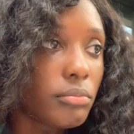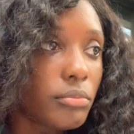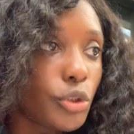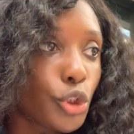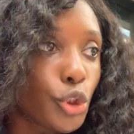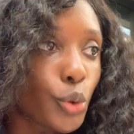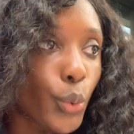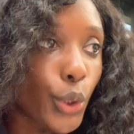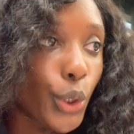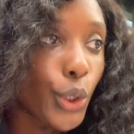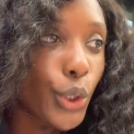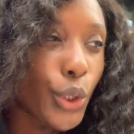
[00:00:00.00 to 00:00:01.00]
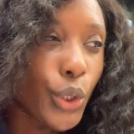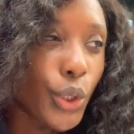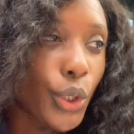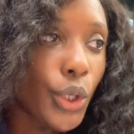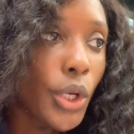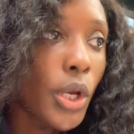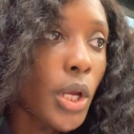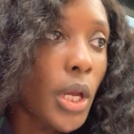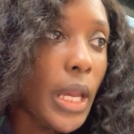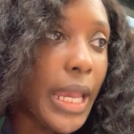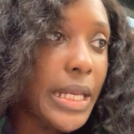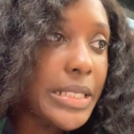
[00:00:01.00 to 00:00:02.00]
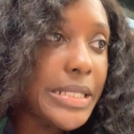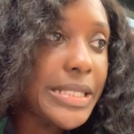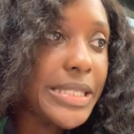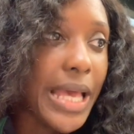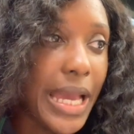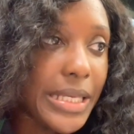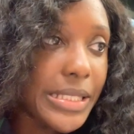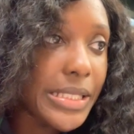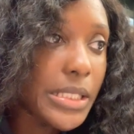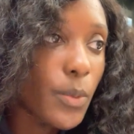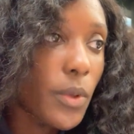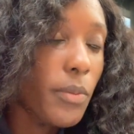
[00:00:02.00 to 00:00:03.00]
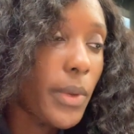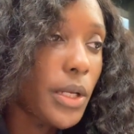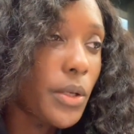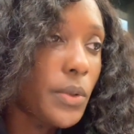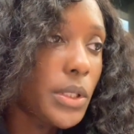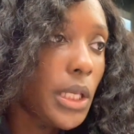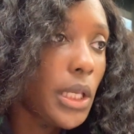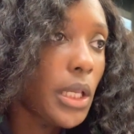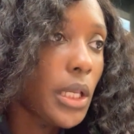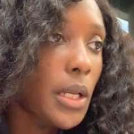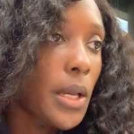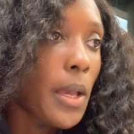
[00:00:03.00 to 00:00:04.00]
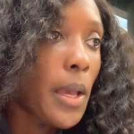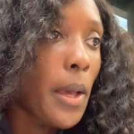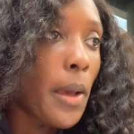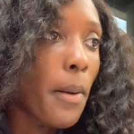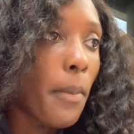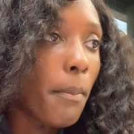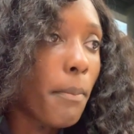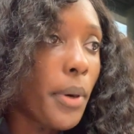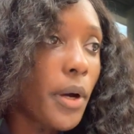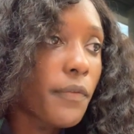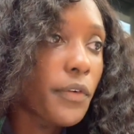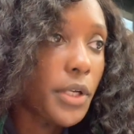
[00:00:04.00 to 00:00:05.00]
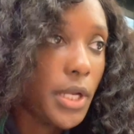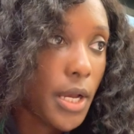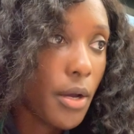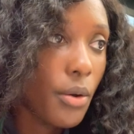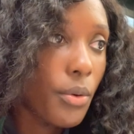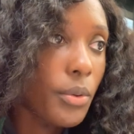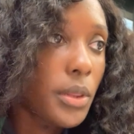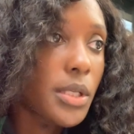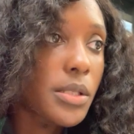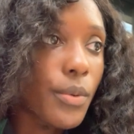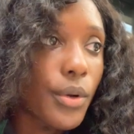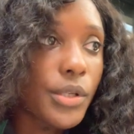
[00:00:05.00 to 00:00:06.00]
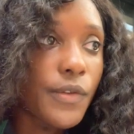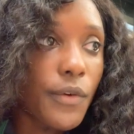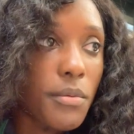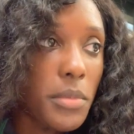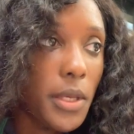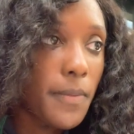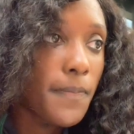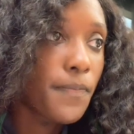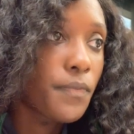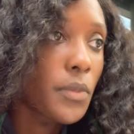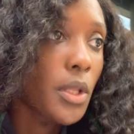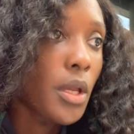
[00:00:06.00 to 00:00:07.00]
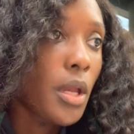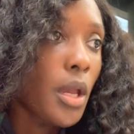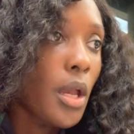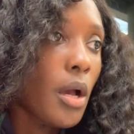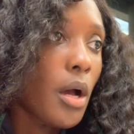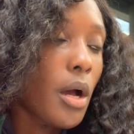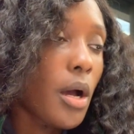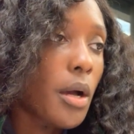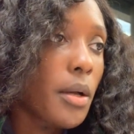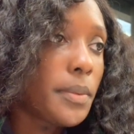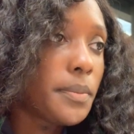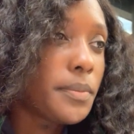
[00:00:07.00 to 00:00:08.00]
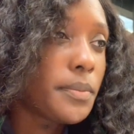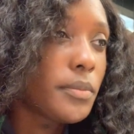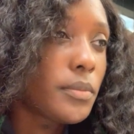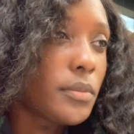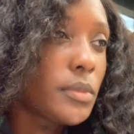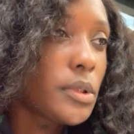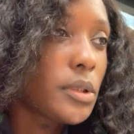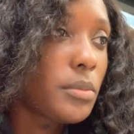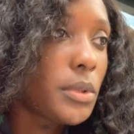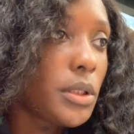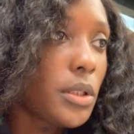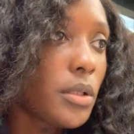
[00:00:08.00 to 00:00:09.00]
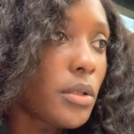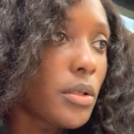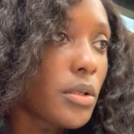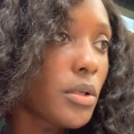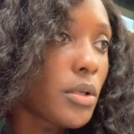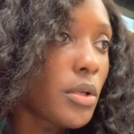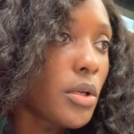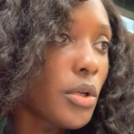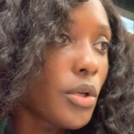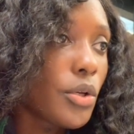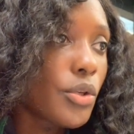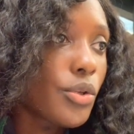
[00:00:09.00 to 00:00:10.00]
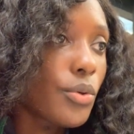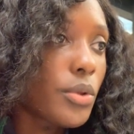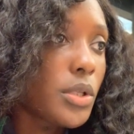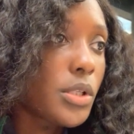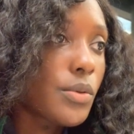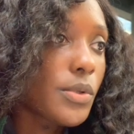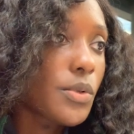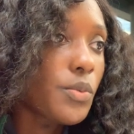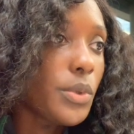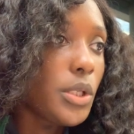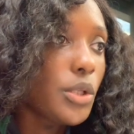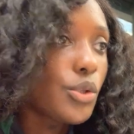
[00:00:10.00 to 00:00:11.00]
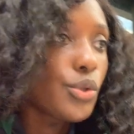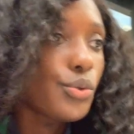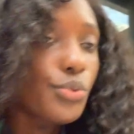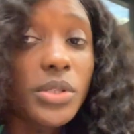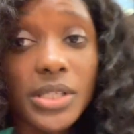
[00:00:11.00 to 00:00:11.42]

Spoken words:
shorter and concise with my note taking. But for now, this works for me. Let me see. So this was week 2's